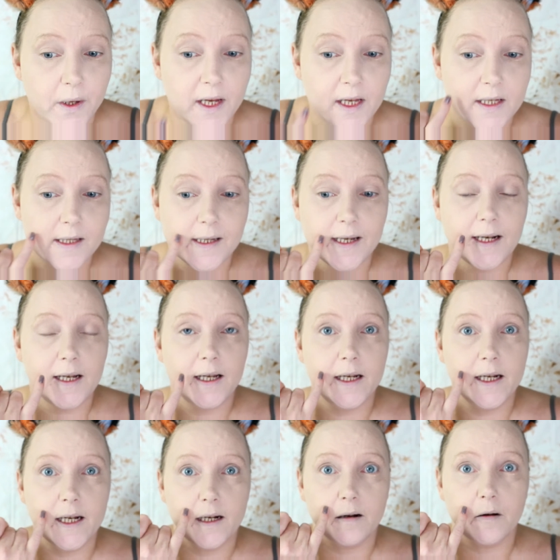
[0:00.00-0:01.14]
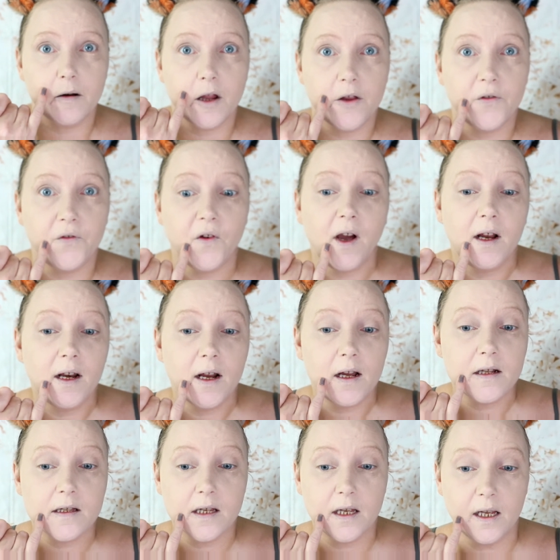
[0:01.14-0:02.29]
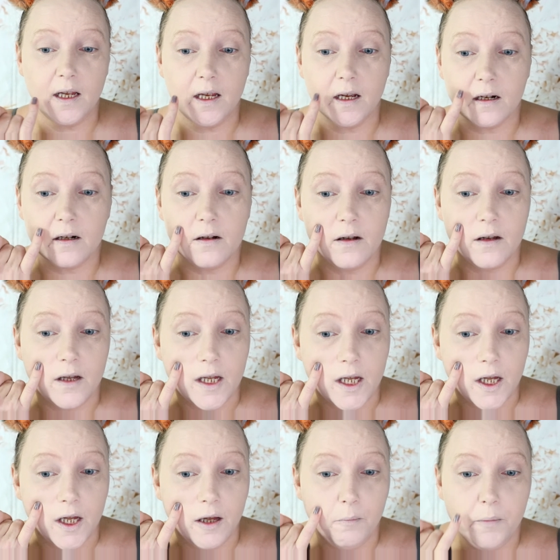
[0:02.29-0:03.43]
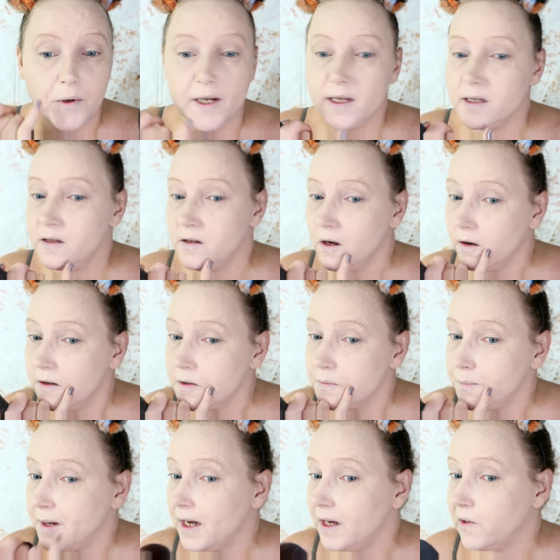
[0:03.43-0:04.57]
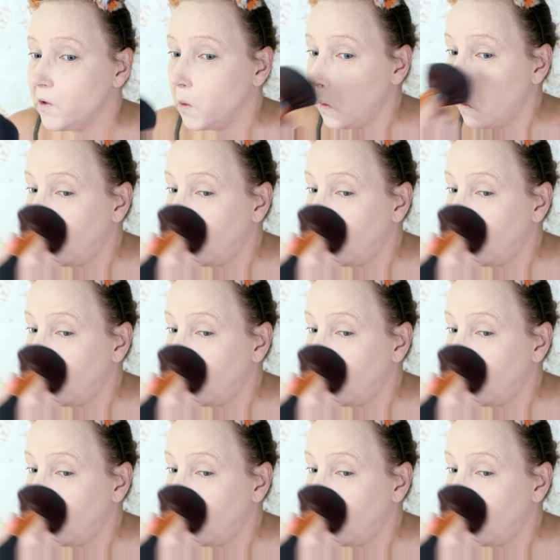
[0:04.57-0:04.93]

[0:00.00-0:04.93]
it's still in the fine lines here, but it's not as bad.